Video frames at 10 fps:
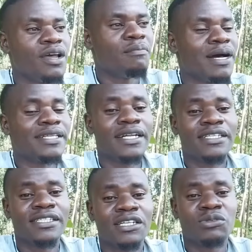but that
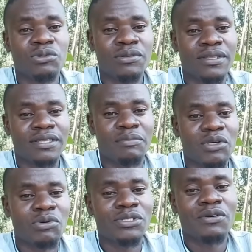is the truth
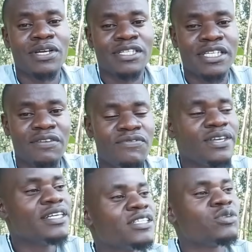because our
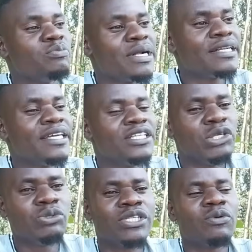tv is to bring the
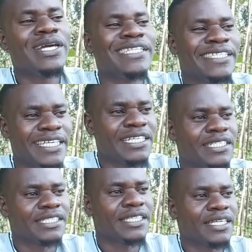news the way it
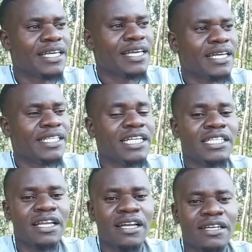is then
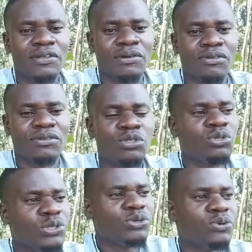you know to
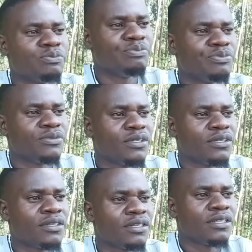you
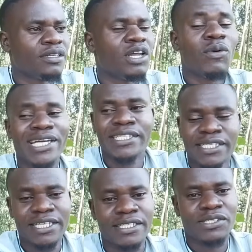the way it
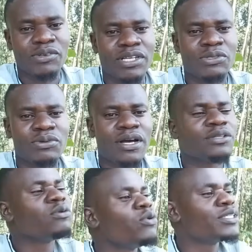is so that you can
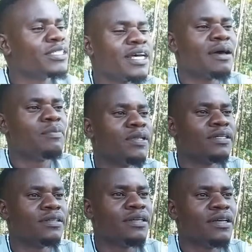know what is happening
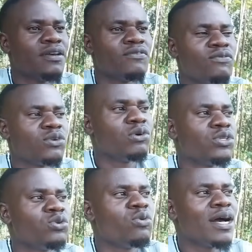for those
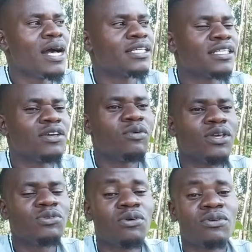who are asking where
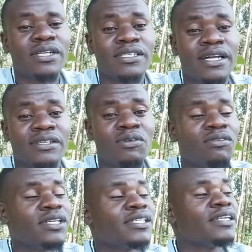is congrats dad
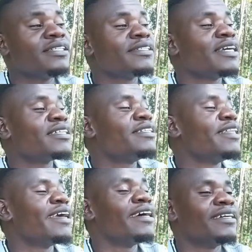congrats dad is just
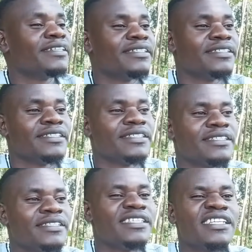there
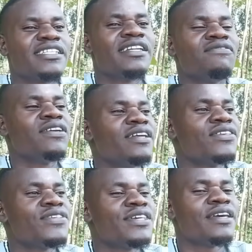just in the
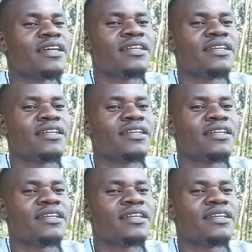village here